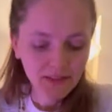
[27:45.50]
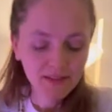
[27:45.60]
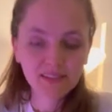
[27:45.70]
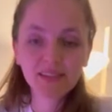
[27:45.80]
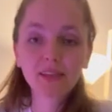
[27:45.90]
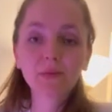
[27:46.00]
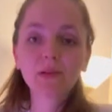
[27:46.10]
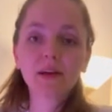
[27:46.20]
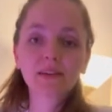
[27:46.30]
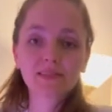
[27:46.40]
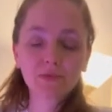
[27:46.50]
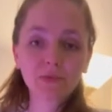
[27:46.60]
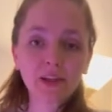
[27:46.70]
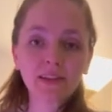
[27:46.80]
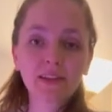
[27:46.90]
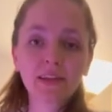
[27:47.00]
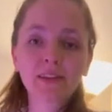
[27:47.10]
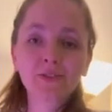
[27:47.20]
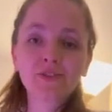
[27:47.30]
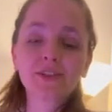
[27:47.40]
Stabilize the pranic
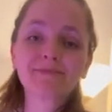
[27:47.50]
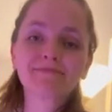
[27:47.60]
energy.